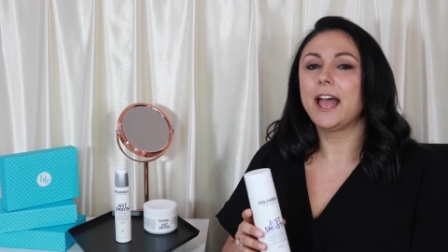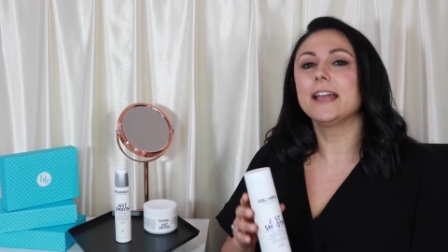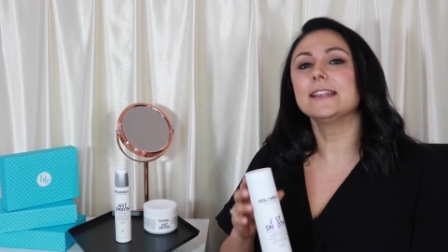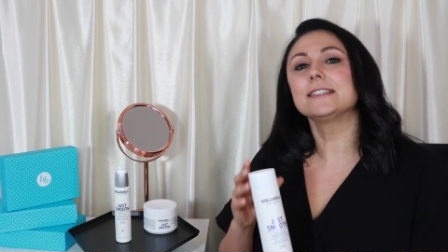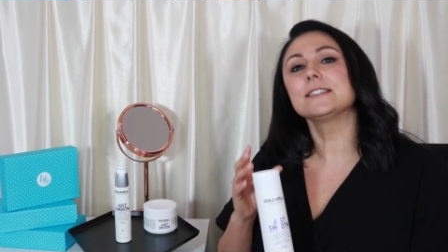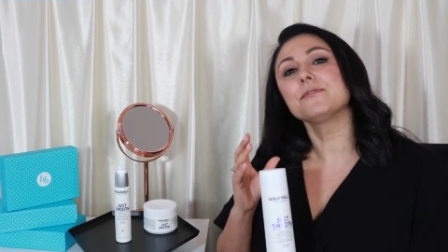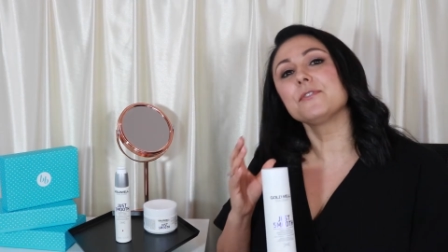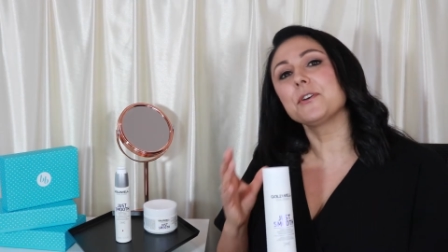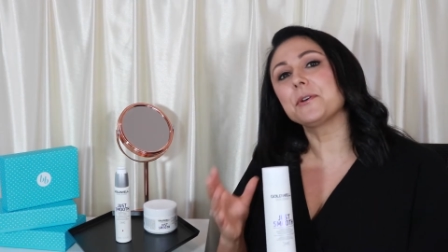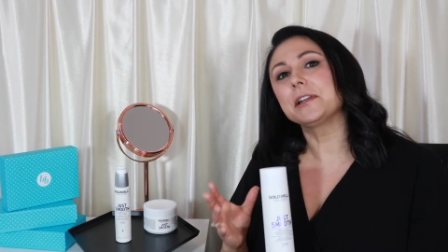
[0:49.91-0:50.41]

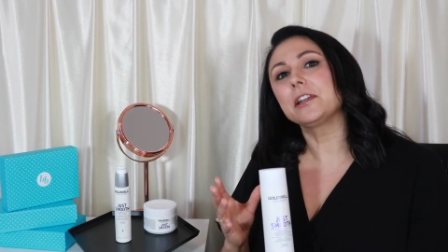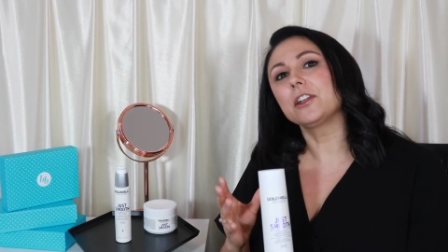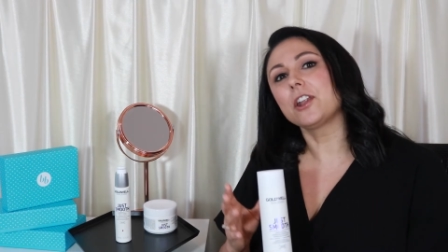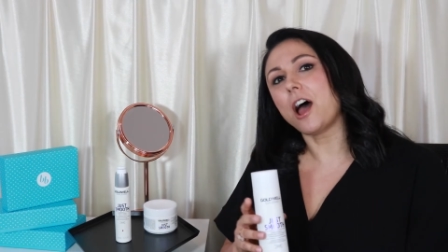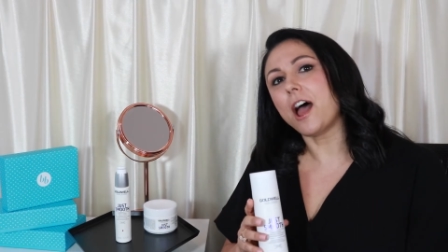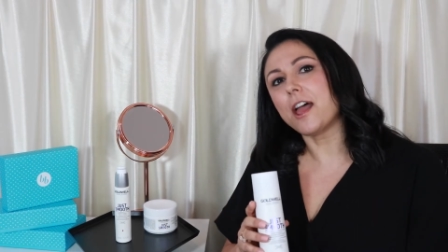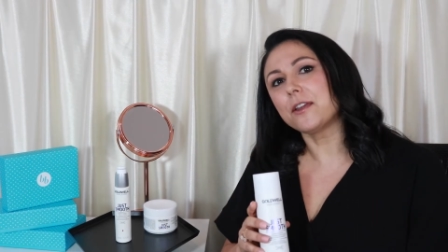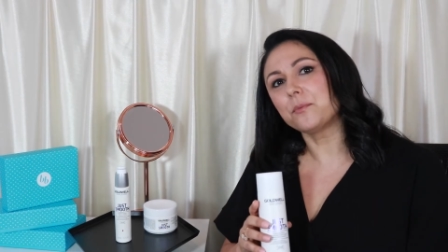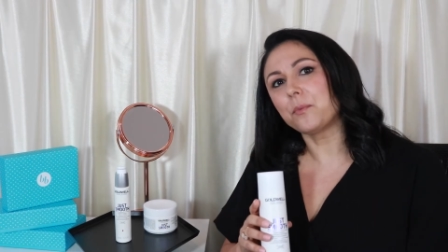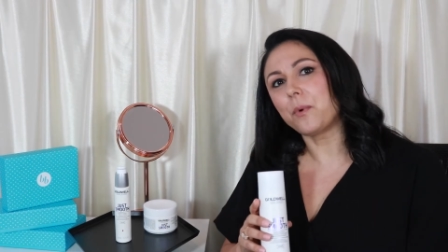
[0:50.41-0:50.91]
It's a very
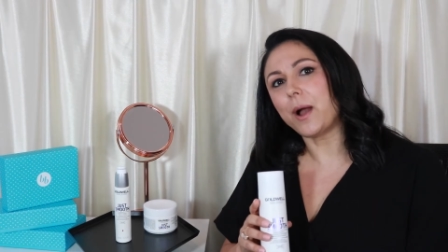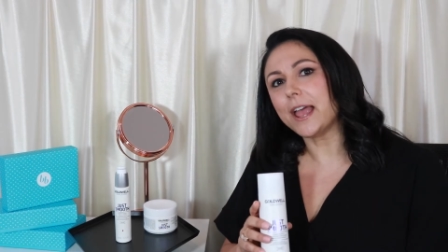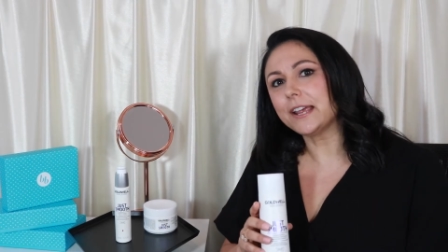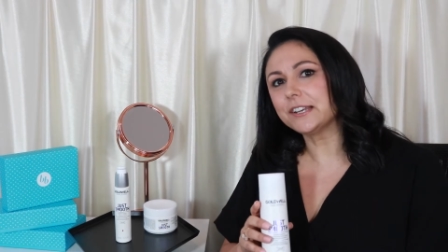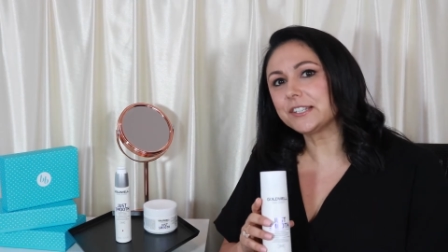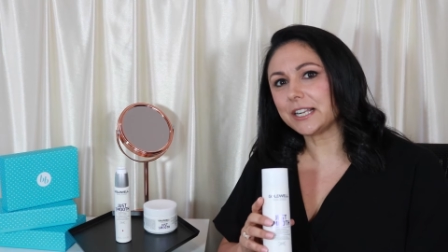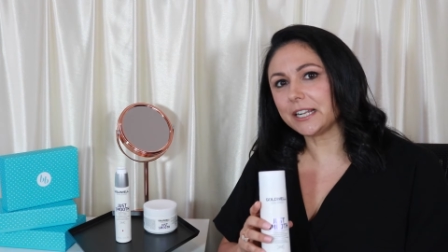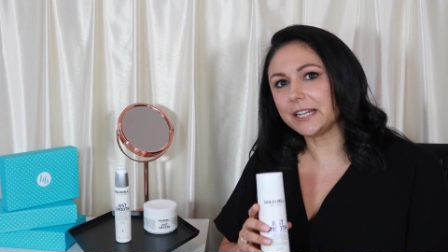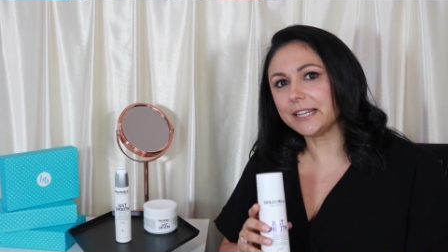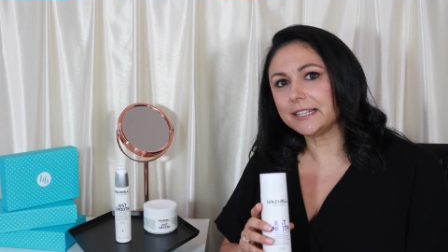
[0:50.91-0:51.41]

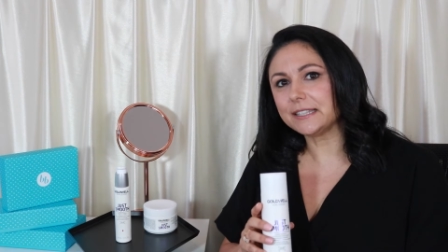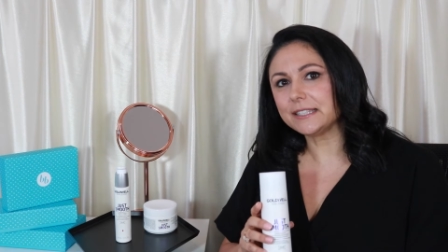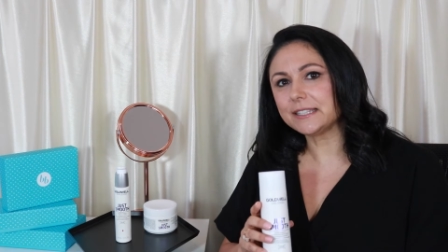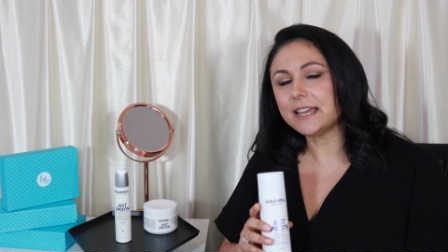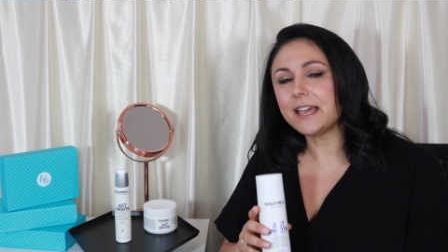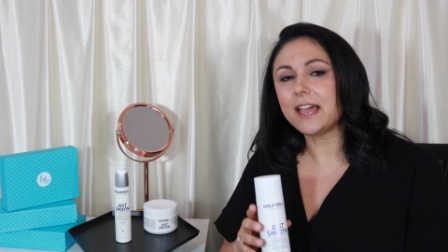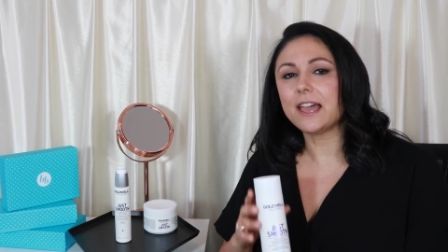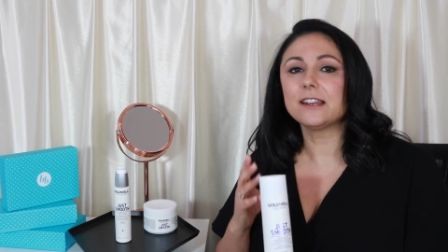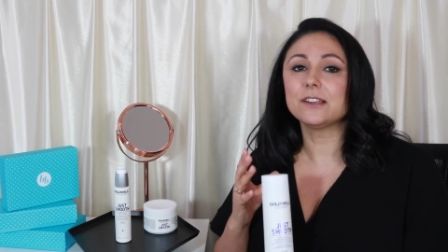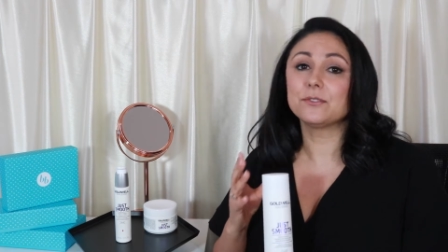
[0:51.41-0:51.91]
lightweight cleanser
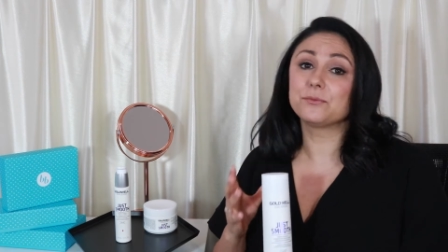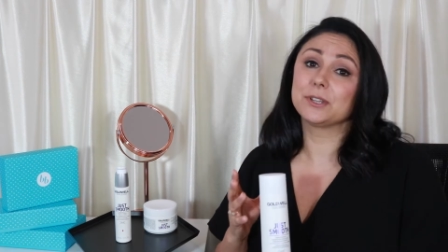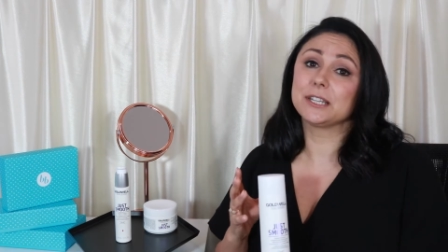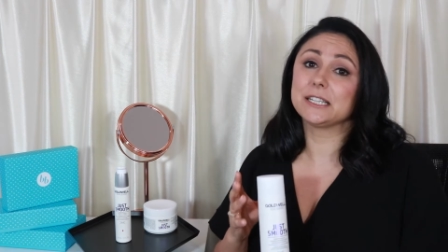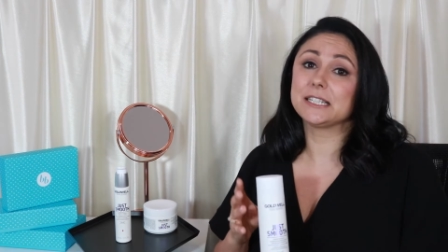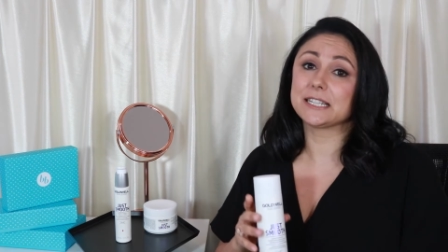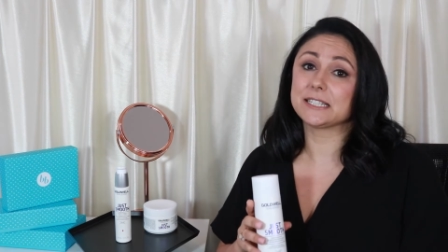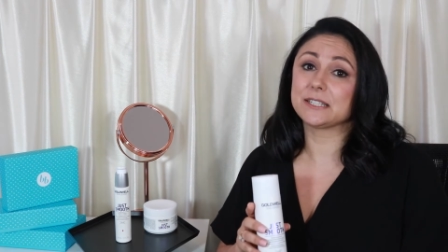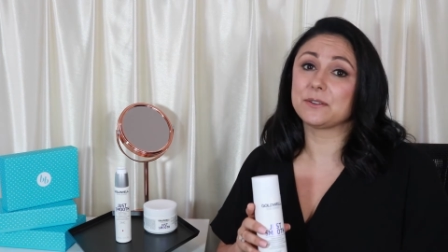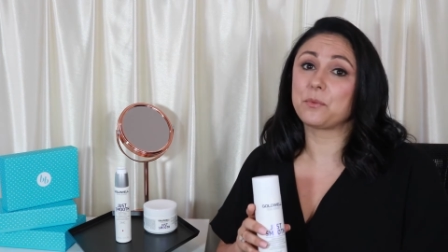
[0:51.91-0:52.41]
and it
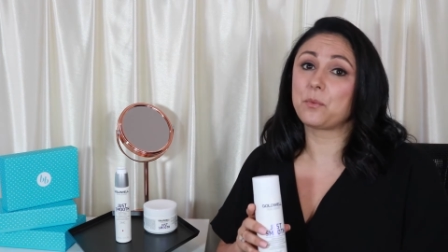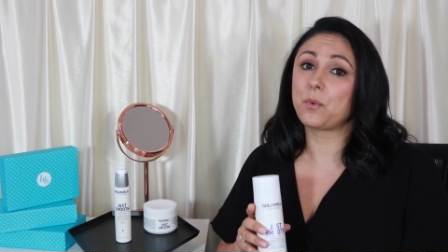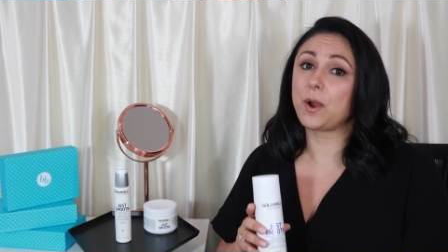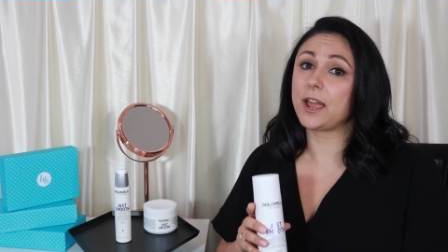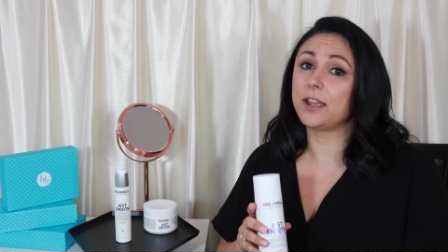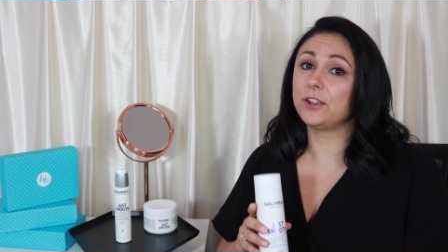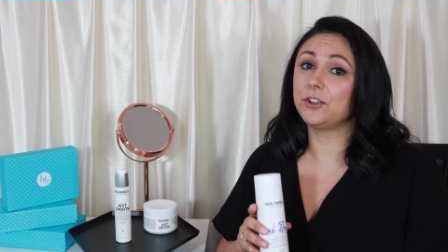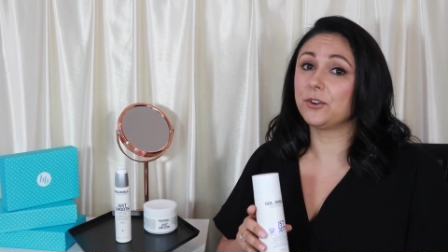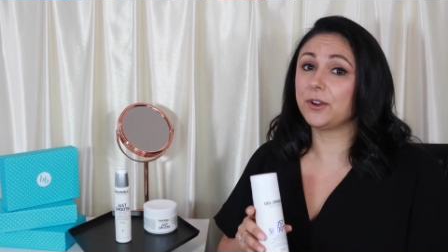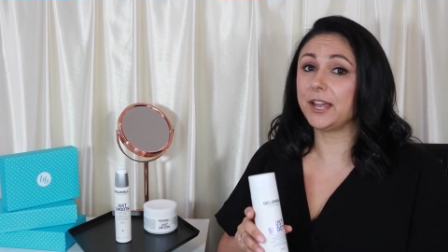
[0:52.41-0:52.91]
really doesn't
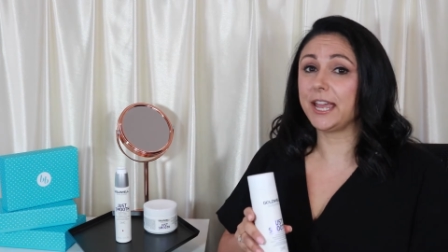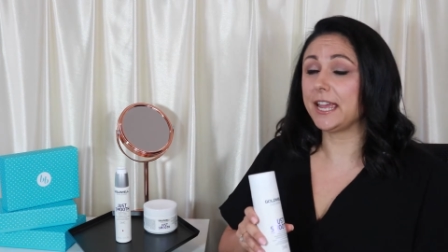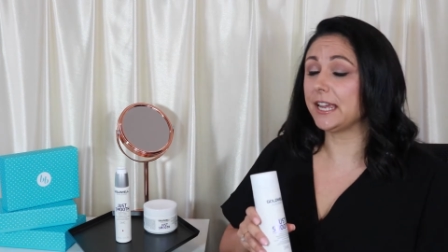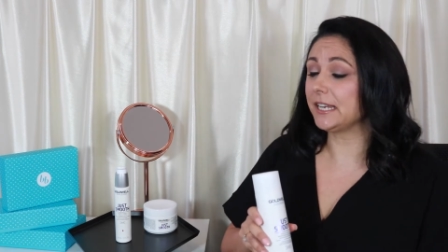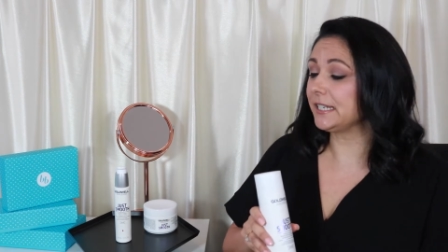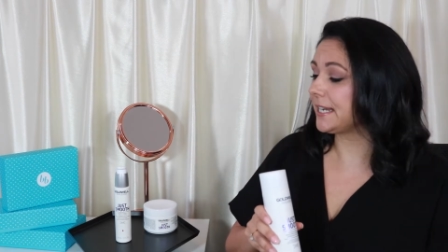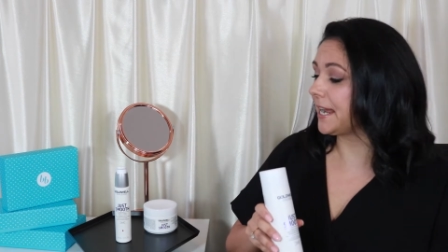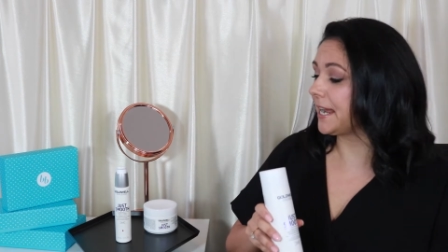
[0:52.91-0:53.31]
weigh your hair